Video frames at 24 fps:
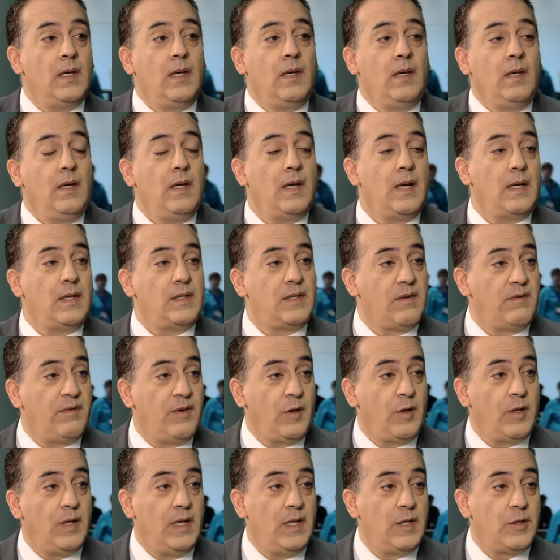Yeah, it's a
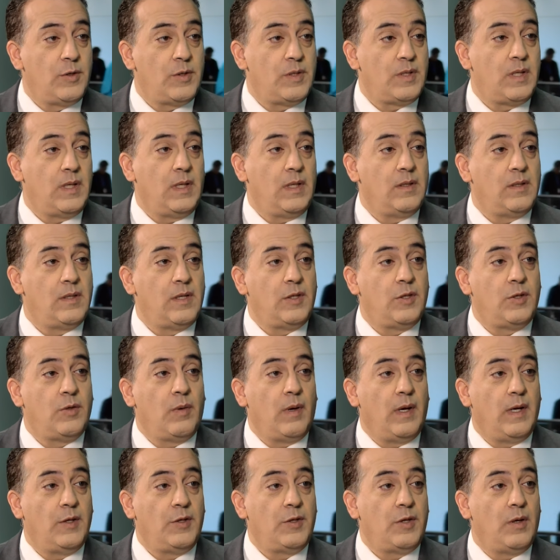very interesting
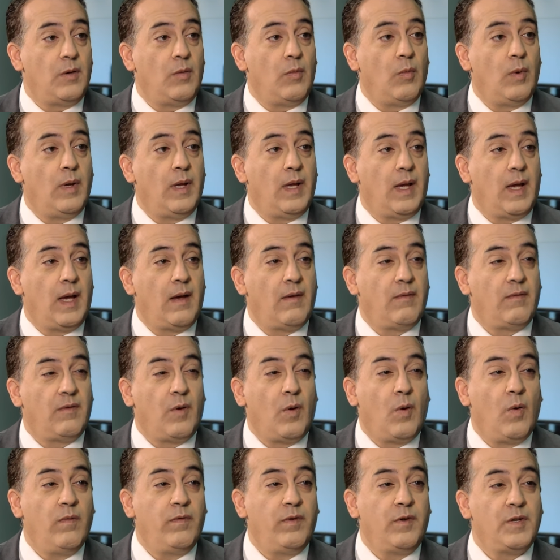situation. We have
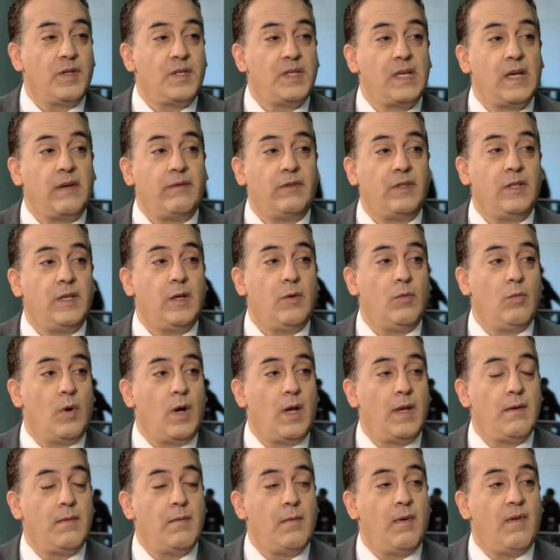over
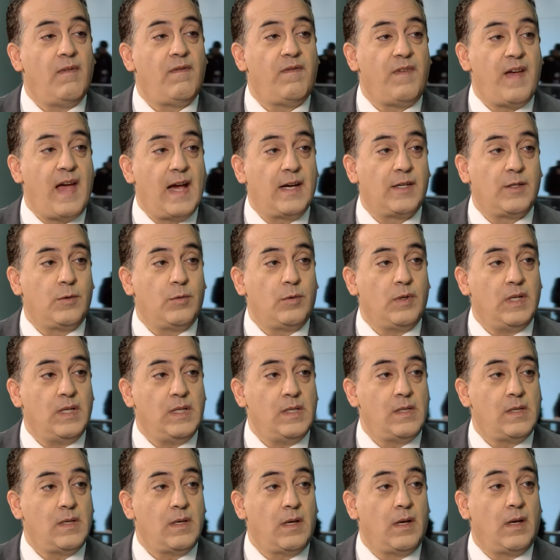71
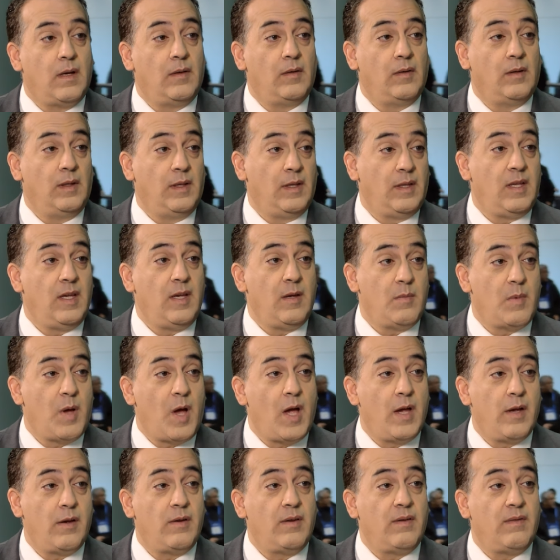factories, lithium
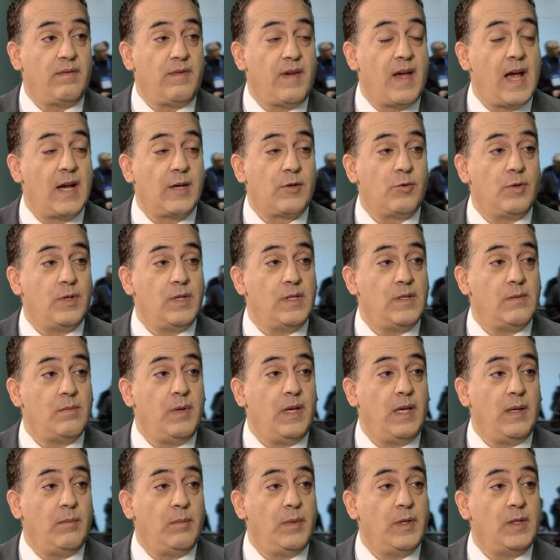ion factories,
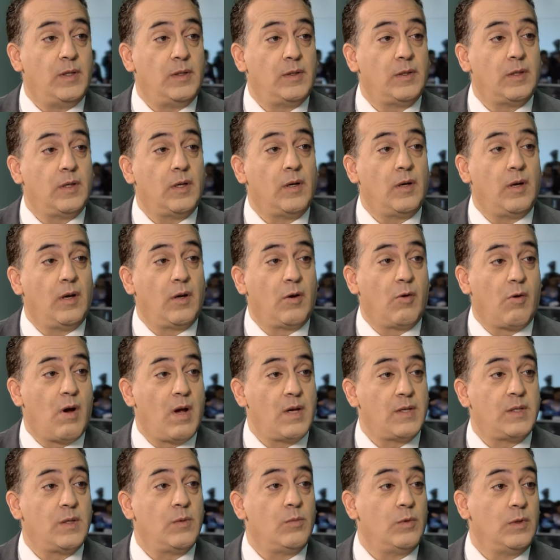being built
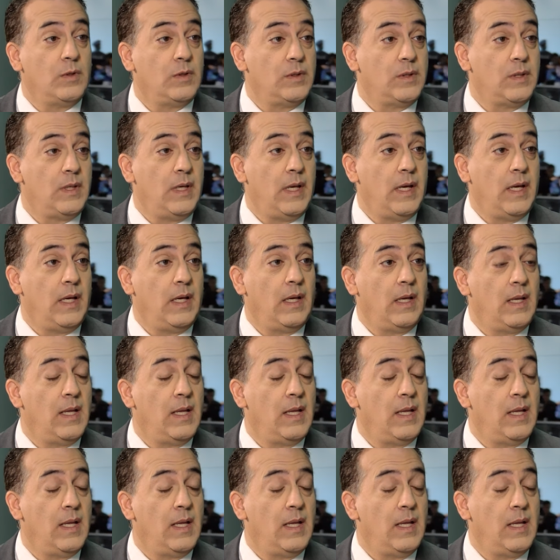across the world today.